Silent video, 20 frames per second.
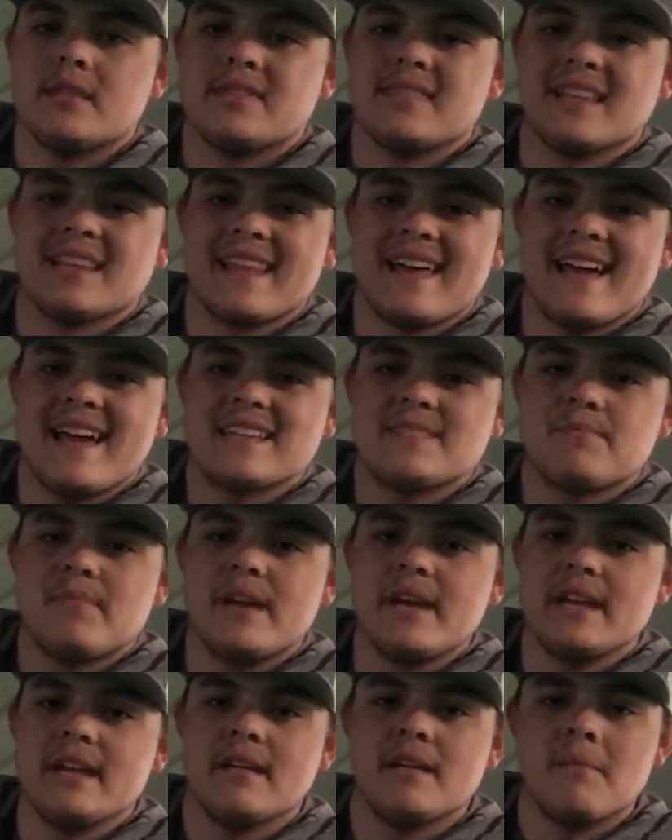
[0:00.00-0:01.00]
The last
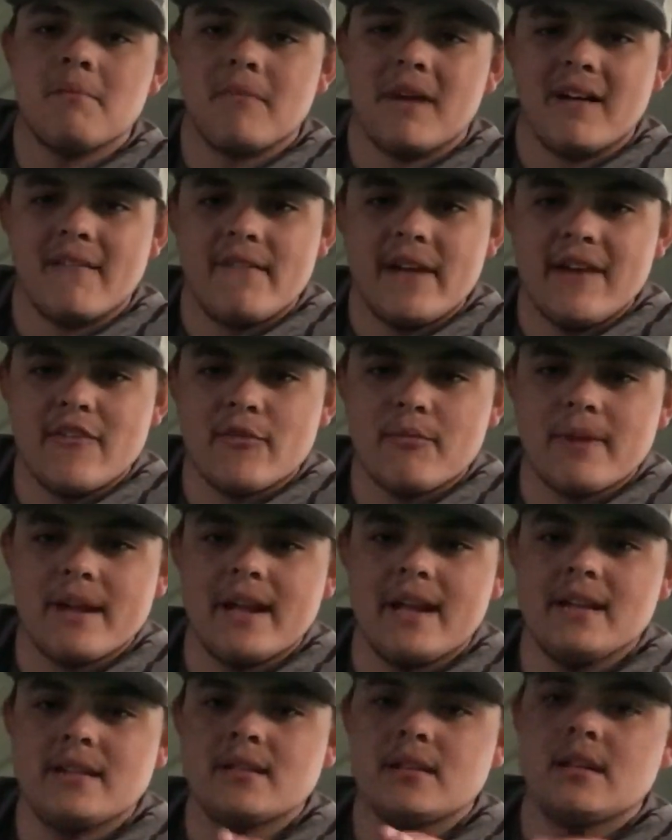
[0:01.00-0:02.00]
bait, my favorite
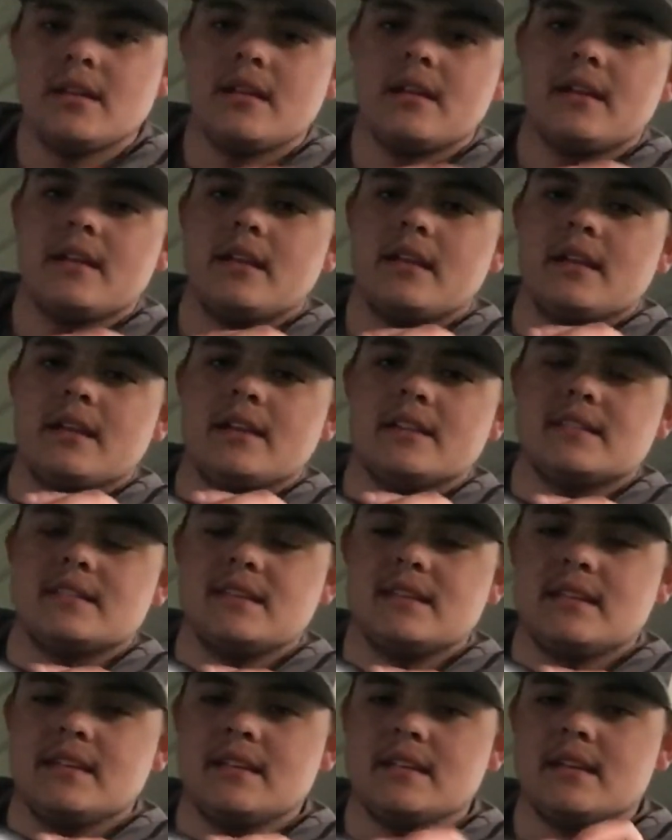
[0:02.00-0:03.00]
bait, is
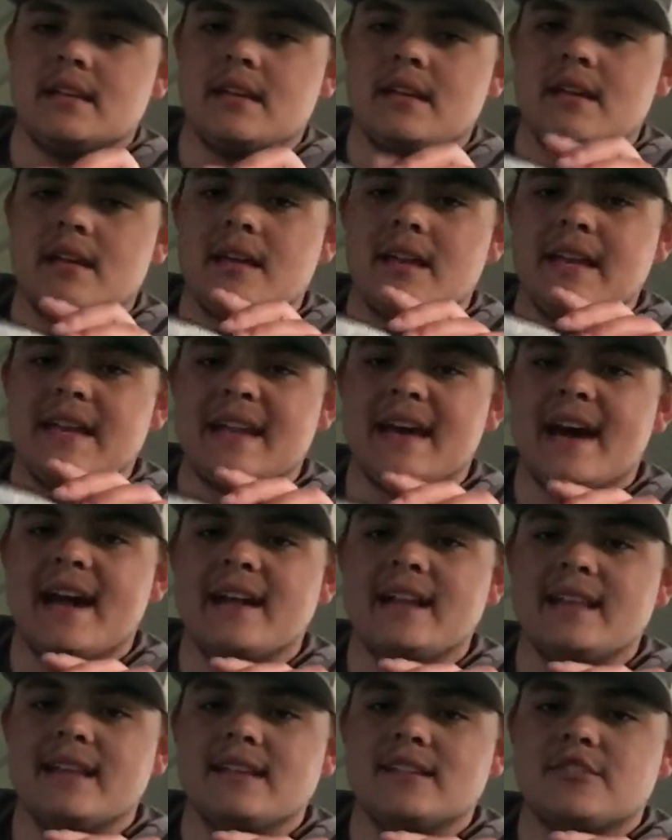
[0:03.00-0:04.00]
the
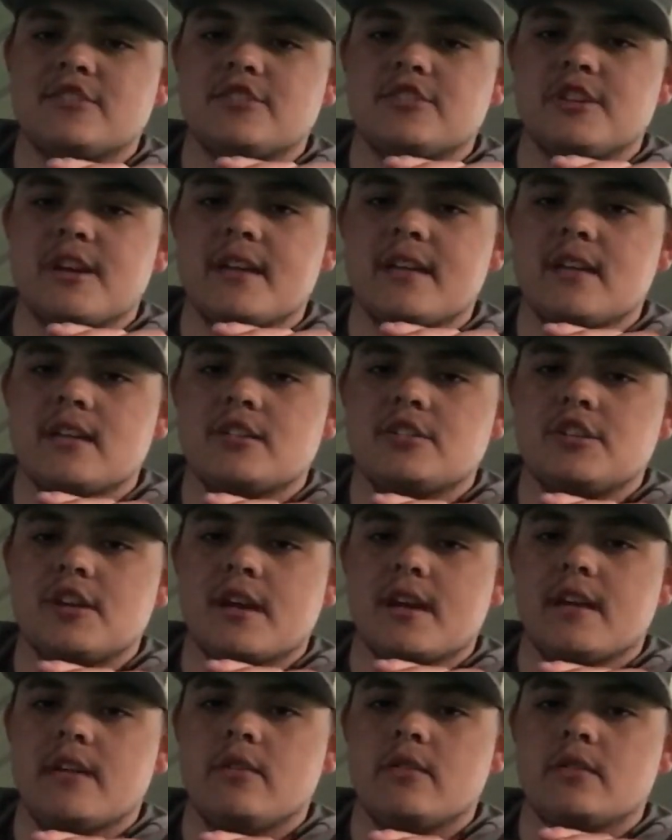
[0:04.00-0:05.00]
9-inch
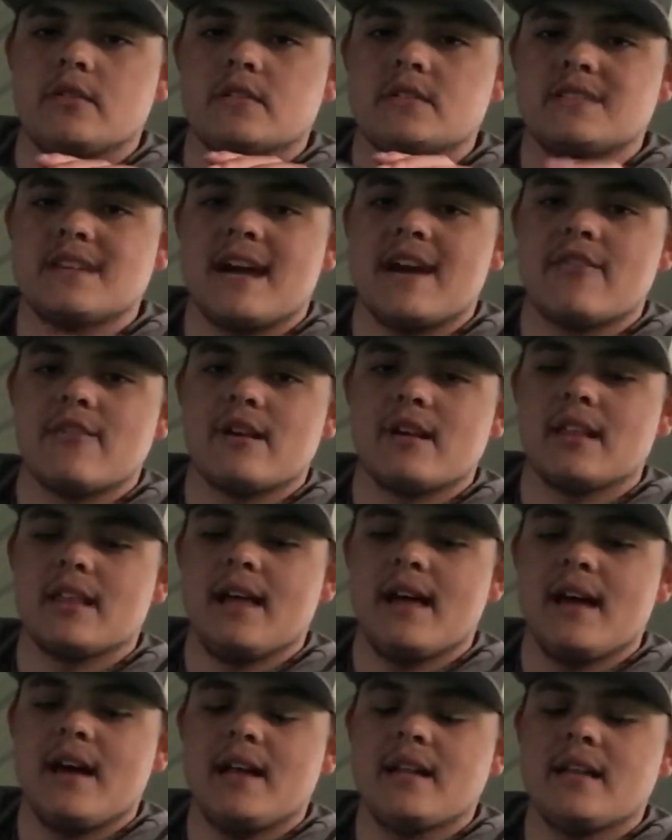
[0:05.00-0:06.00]
JSJ Siren
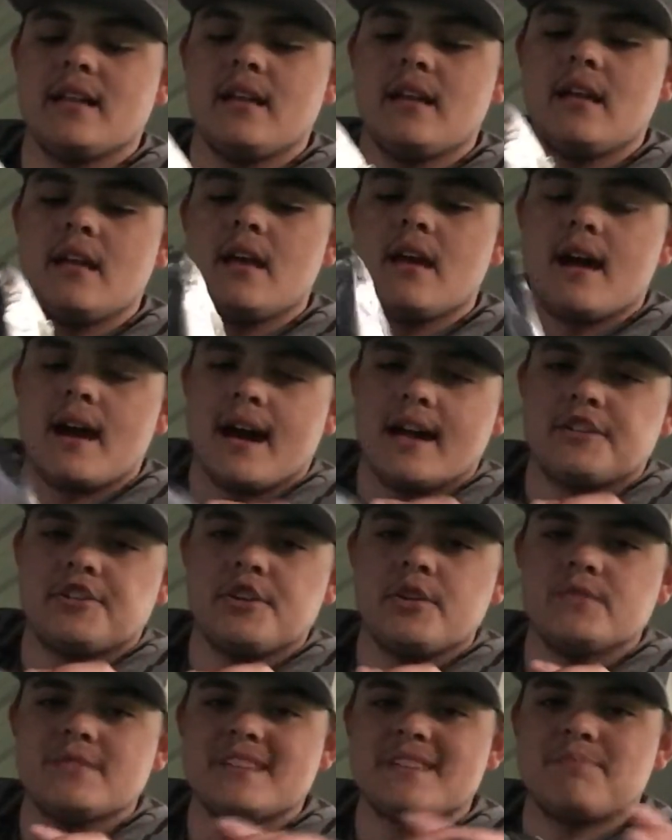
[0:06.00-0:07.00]
Glide. I
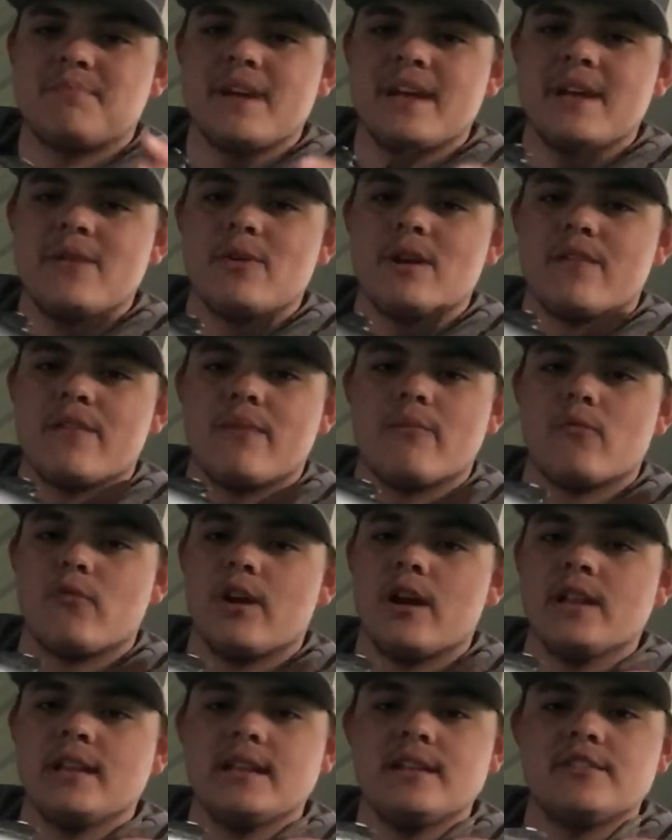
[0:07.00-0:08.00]
choose this bait whenever I'm
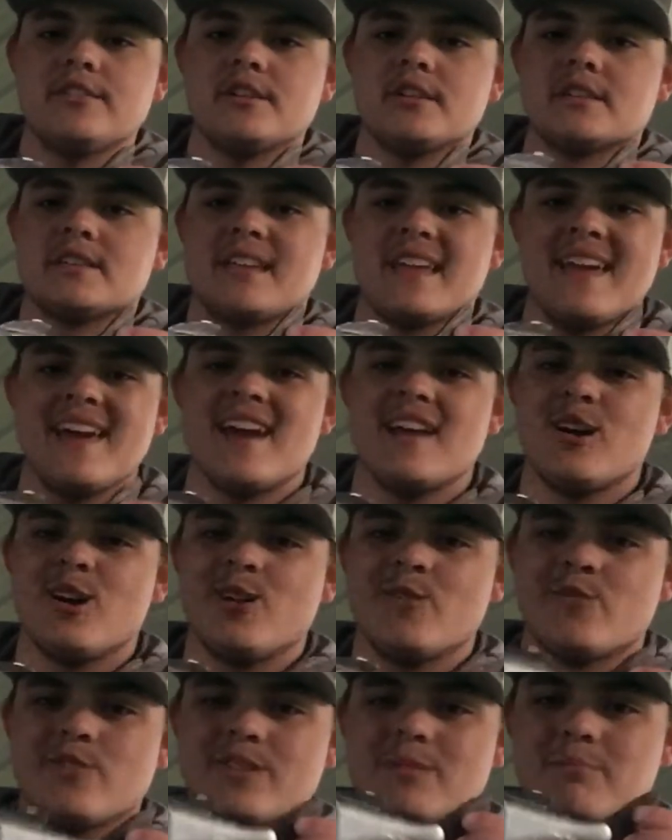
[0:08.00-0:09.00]
really just
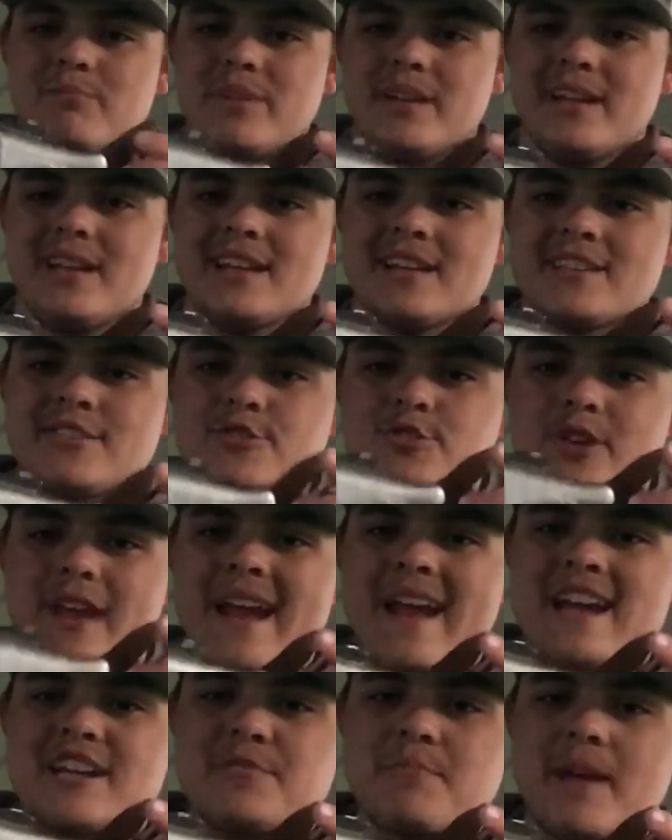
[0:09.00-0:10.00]
headhunting for the biggest
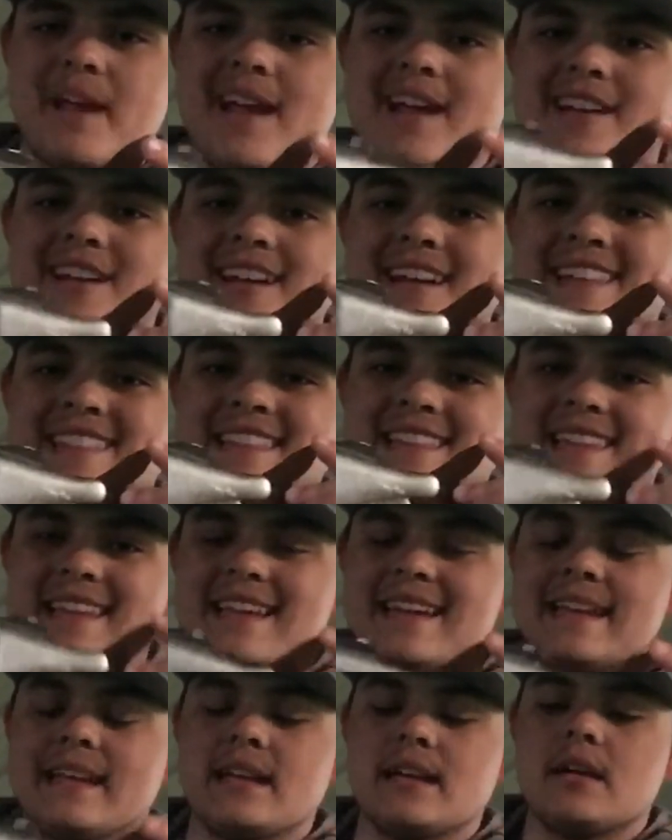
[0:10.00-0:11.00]
trash panda in the
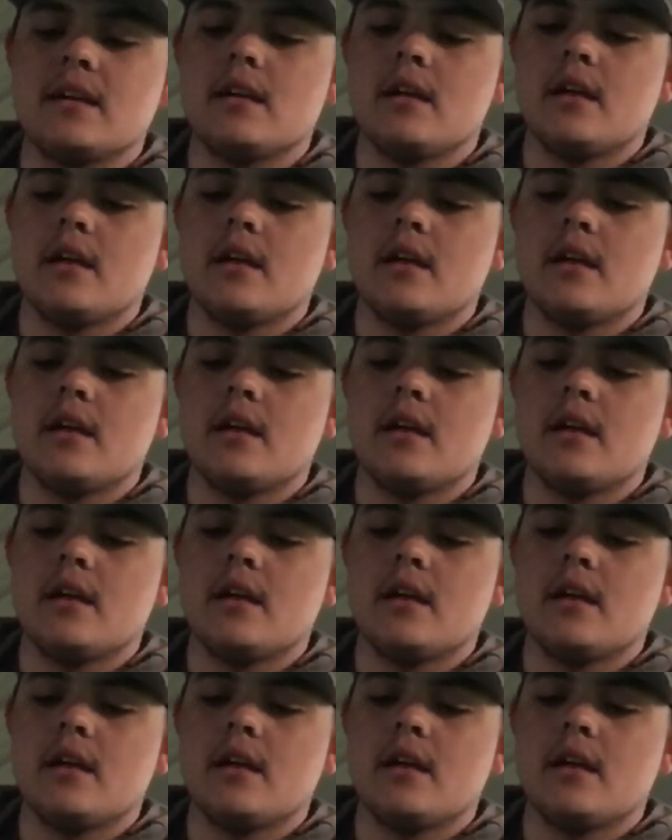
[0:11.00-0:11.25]
lake.